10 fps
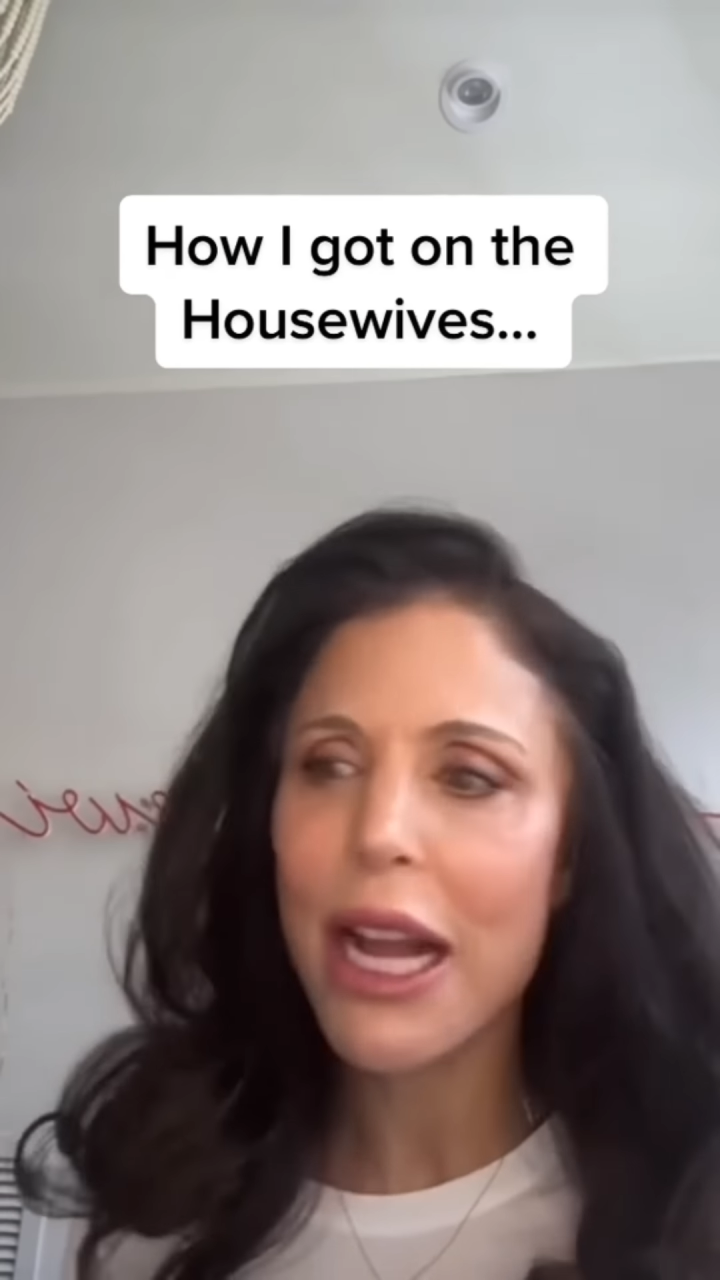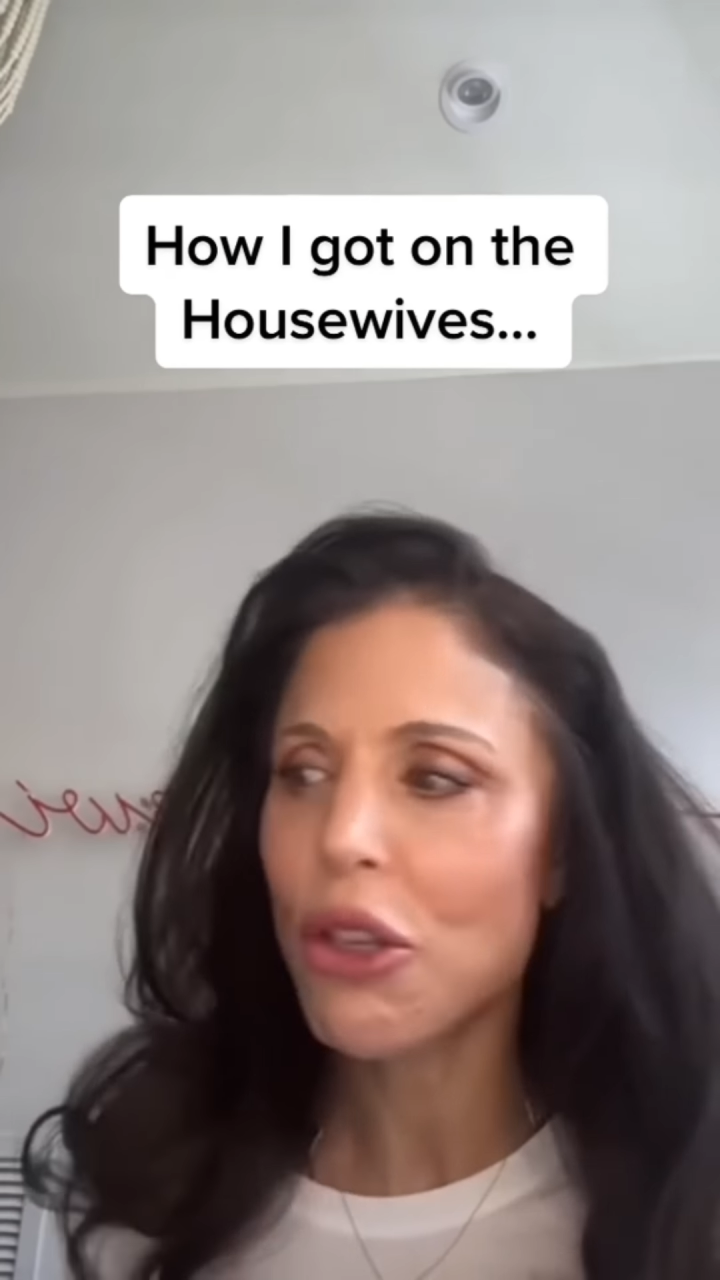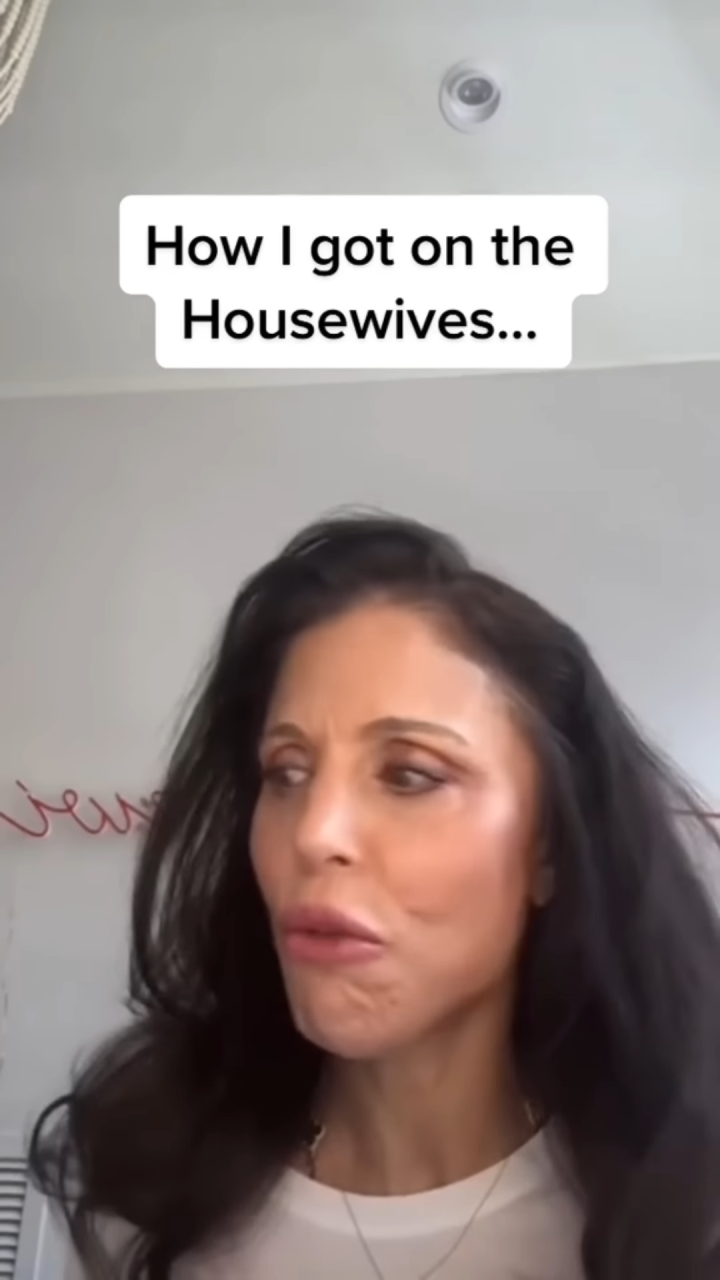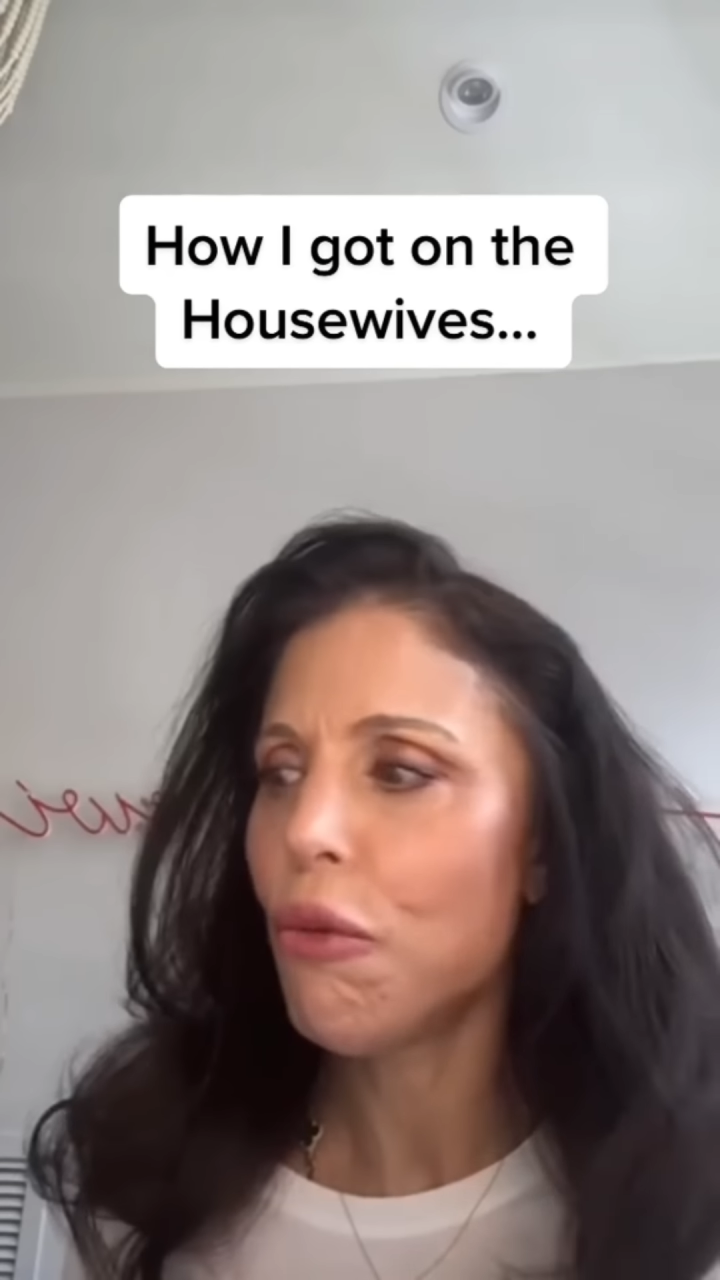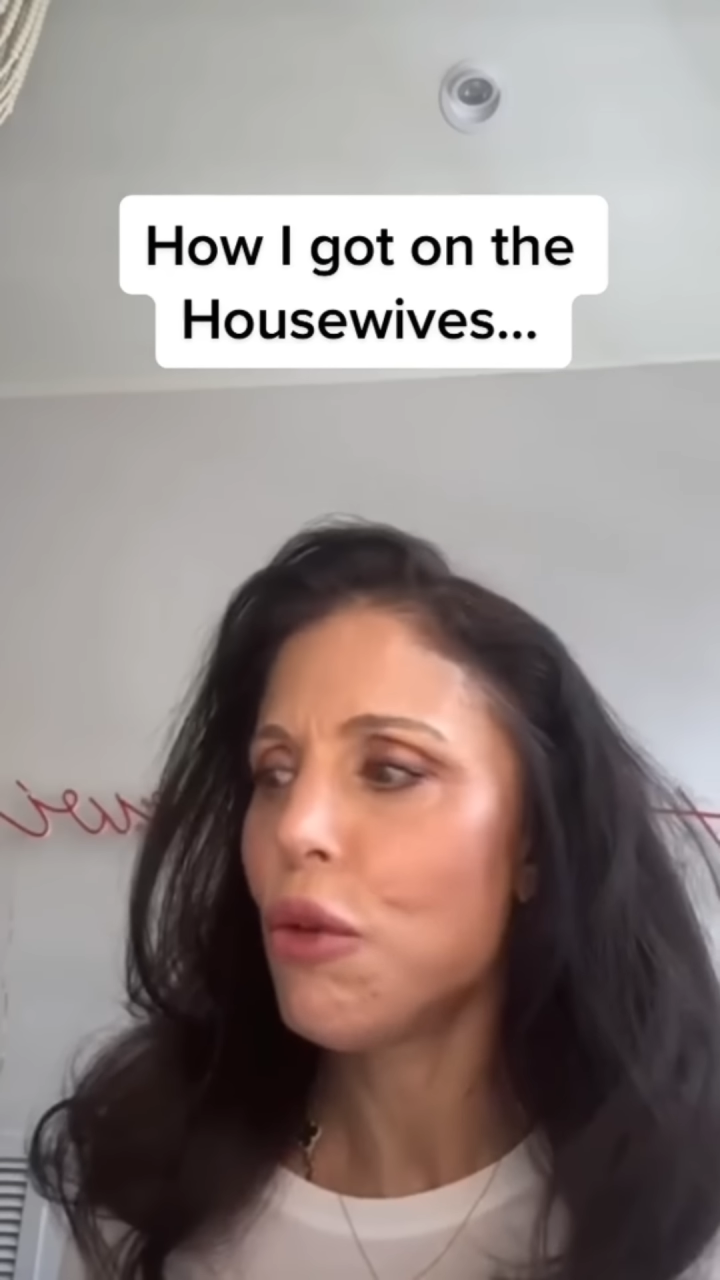
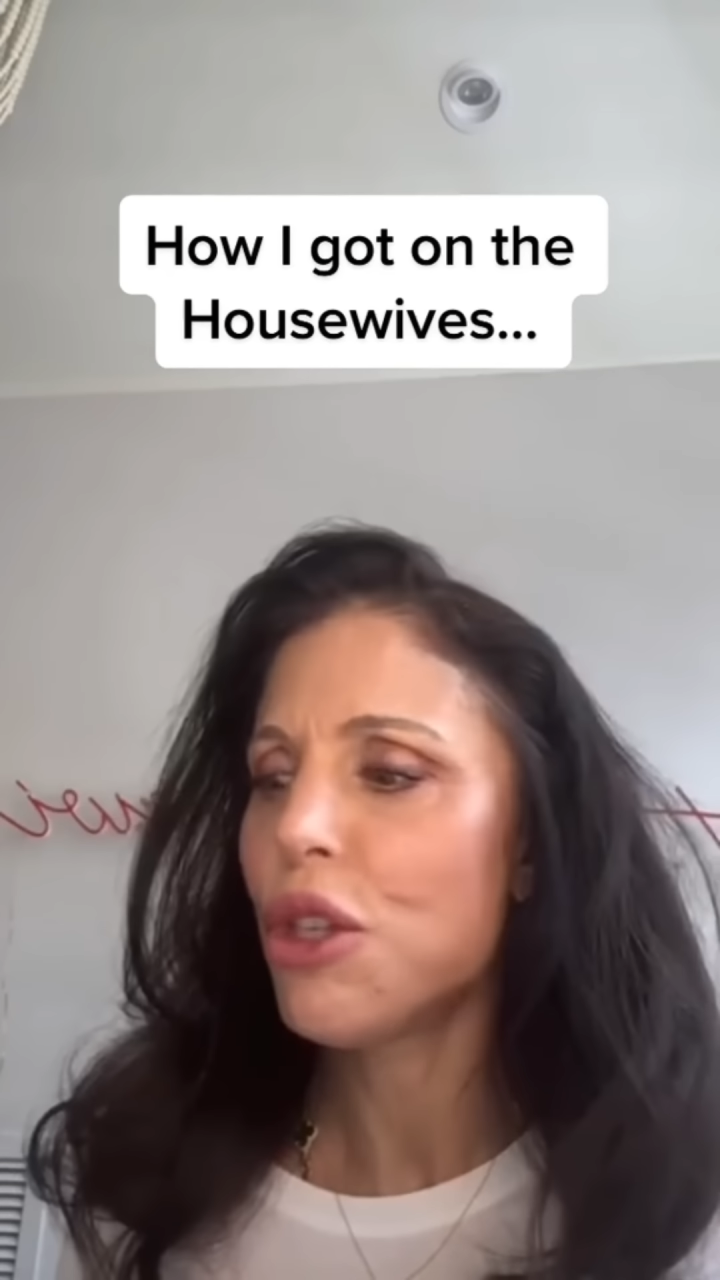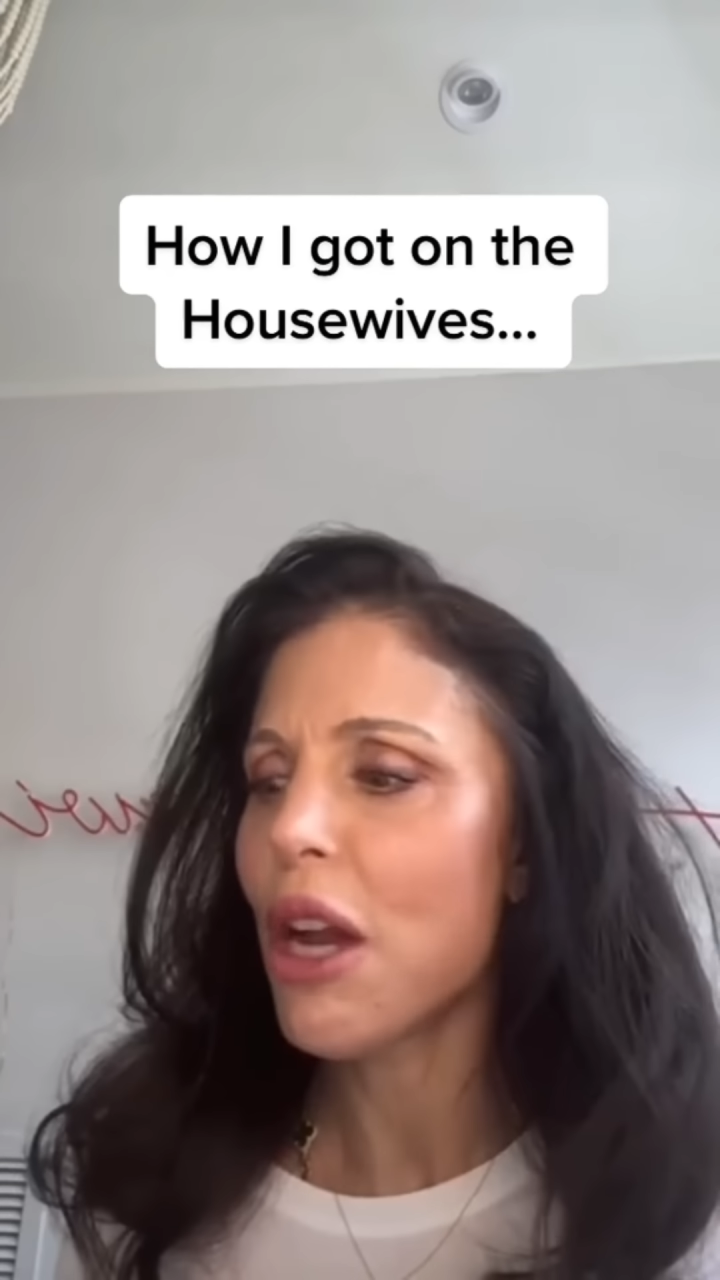natural food